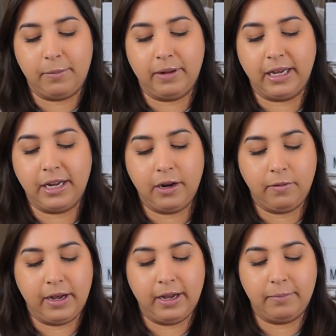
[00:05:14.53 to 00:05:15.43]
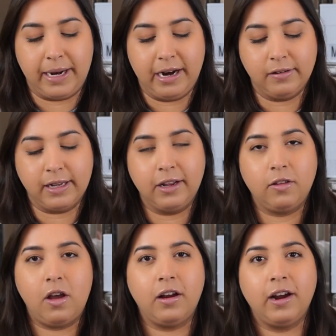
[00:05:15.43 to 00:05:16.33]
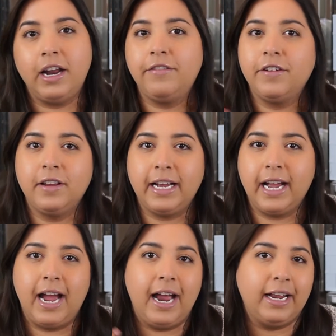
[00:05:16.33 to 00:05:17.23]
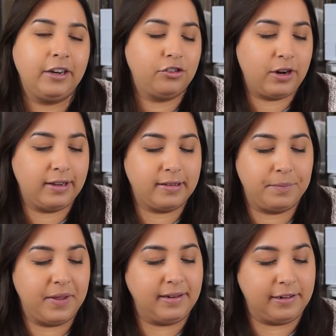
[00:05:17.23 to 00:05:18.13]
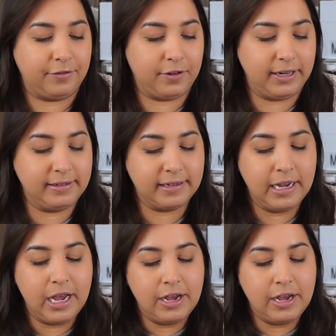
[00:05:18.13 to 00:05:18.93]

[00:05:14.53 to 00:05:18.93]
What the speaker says: I'm like, you know what? My hair's getting longer and I feel like I could try something different.